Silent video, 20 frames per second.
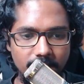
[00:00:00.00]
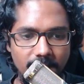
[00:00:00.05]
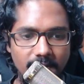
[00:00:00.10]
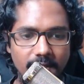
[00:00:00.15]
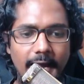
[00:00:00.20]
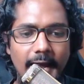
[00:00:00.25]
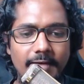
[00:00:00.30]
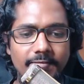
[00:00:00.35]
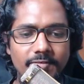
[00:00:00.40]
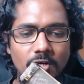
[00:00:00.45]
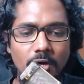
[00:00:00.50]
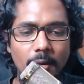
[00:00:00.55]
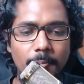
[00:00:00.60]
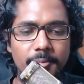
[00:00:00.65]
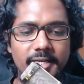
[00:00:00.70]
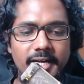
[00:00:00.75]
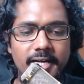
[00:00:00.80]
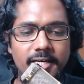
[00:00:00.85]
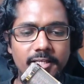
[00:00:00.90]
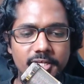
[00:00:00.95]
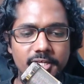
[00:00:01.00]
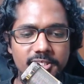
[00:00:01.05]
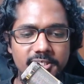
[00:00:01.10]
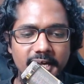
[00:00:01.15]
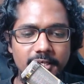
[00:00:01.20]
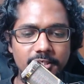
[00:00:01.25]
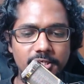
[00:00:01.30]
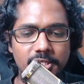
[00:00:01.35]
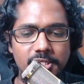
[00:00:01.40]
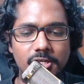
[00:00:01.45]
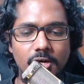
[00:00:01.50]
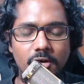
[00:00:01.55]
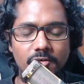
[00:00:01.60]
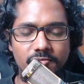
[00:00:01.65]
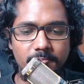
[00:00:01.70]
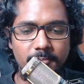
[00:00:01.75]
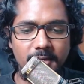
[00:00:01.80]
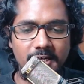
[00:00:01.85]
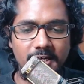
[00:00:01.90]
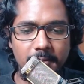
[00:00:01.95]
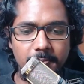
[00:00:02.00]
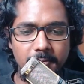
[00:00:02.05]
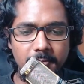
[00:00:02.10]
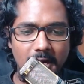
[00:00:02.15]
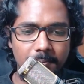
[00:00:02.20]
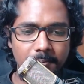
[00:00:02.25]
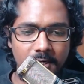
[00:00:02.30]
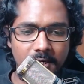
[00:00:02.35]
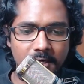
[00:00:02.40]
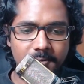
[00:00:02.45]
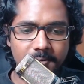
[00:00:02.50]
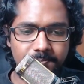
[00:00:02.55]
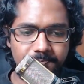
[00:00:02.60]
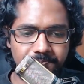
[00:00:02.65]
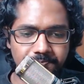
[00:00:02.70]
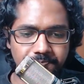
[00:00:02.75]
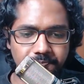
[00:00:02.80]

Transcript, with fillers: having obtained the status of being a Brahmana,